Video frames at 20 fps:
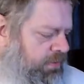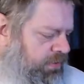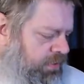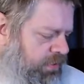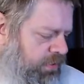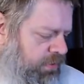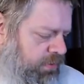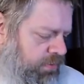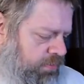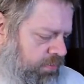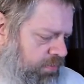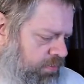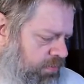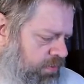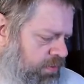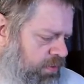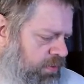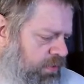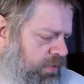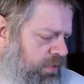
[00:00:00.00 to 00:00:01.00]
So,
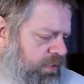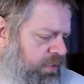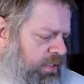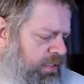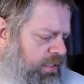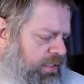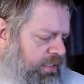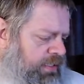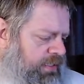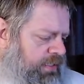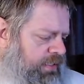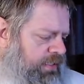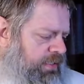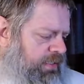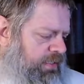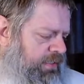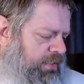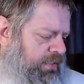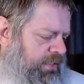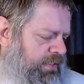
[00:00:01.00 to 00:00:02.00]

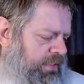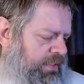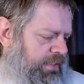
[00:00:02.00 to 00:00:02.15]
uh,